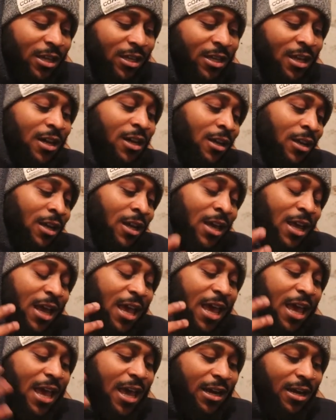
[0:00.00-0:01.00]
yeah.
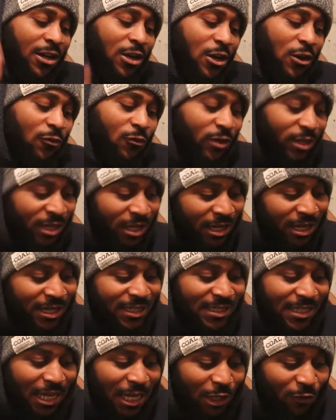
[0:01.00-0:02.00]
Had enough with Don
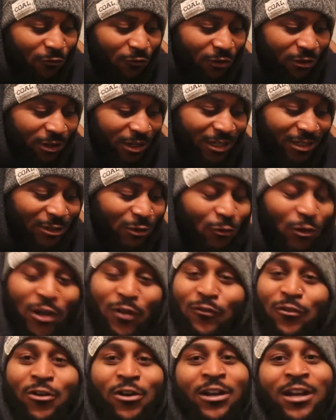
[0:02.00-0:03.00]
Toliver and
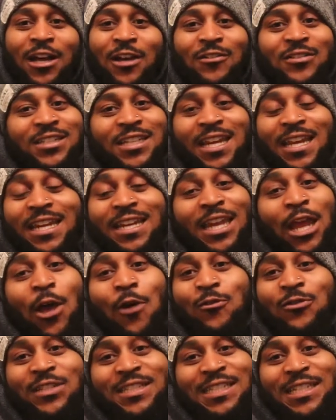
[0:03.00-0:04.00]
Quavo and Offset.
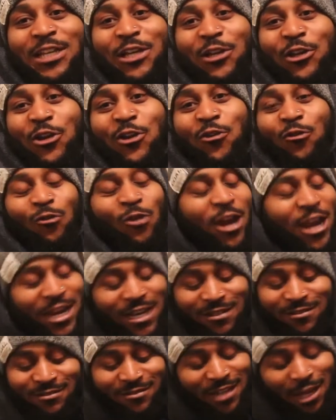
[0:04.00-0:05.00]
That was a
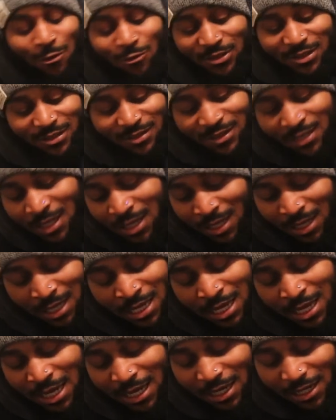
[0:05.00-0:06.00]
great, that was a,
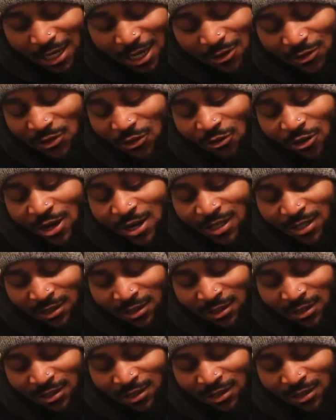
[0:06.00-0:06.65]
that was a great